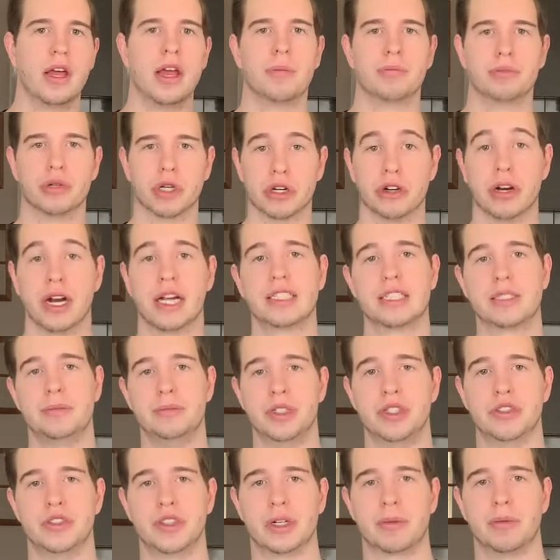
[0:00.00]
progressed
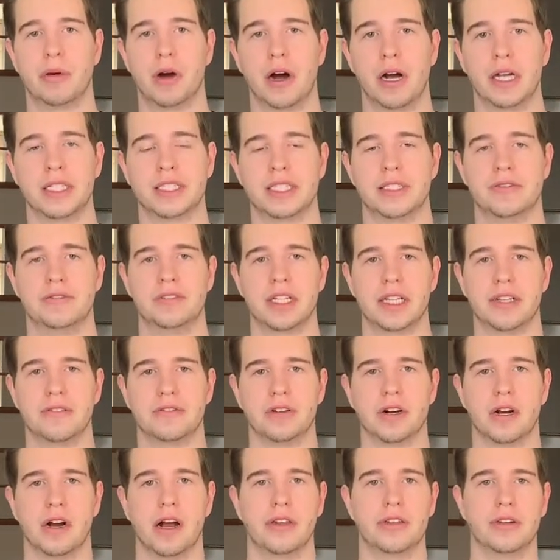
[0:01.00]
music positively
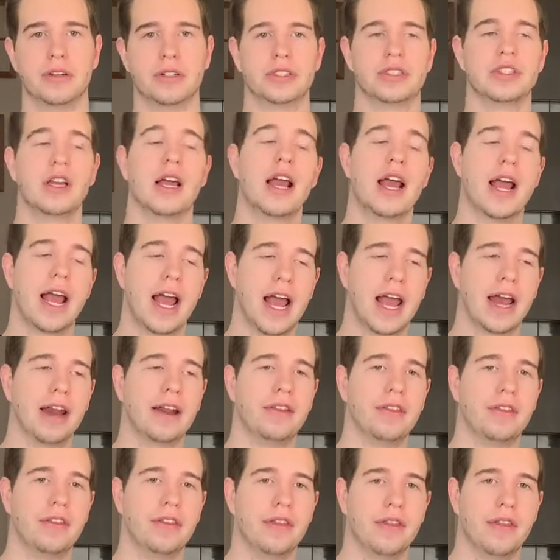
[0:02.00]
for others
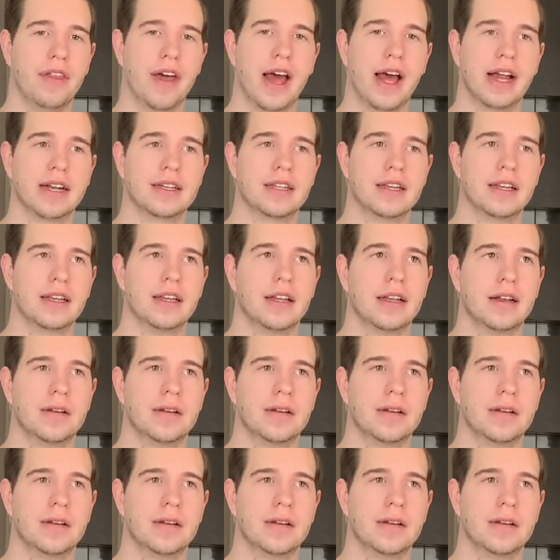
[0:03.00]
and that